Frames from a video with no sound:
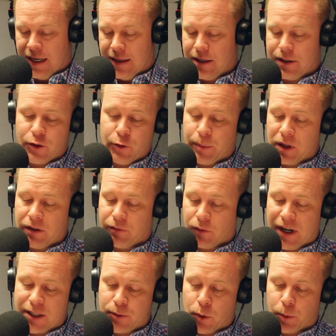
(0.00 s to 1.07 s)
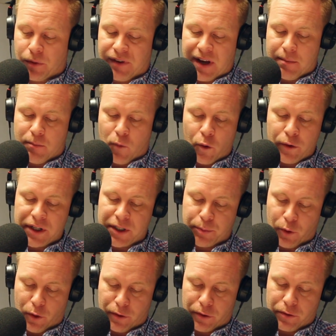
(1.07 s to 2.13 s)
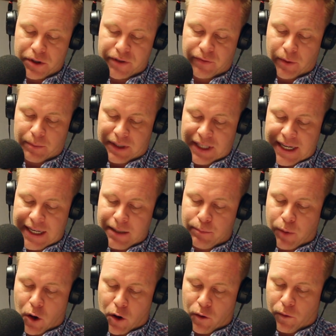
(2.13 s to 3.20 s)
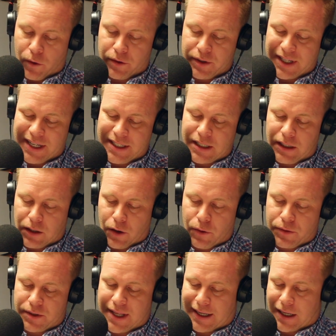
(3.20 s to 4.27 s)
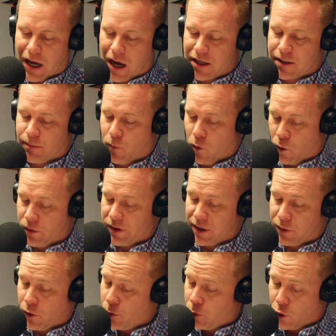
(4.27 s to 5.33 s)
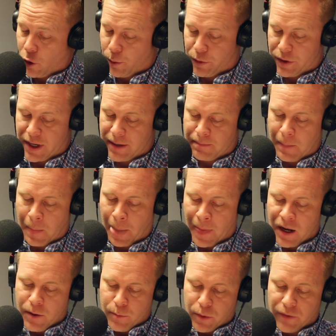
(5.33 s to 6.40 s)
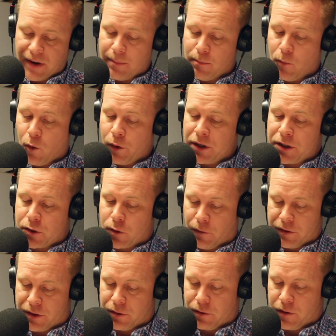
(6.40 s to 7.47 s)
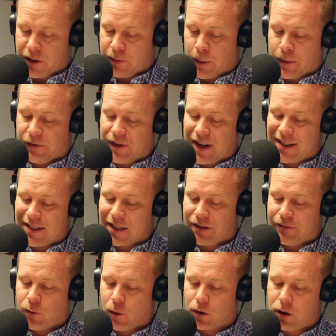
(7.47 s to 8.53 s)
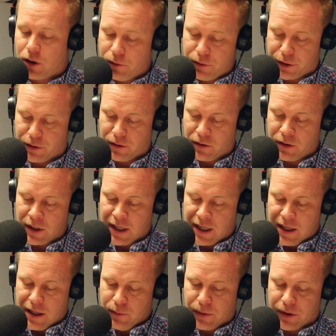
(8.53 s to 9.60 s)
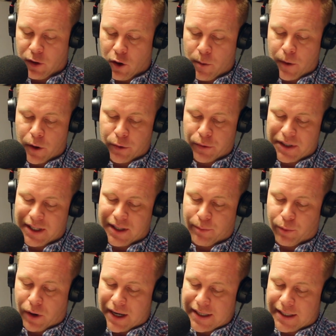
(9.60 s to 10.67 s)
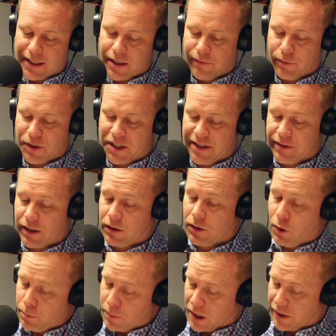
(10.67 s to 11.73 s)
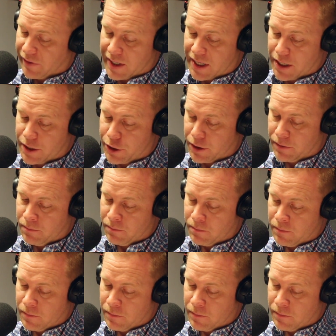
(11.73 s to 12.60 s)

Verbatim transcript: This new Bill of Rights will prevent mortgage brokers from leading borrowers into loans that cost more than are appropriate, prevent mortgage servicers from advancing a foreclosure when the homeowner is in the process of receiving a loan modification.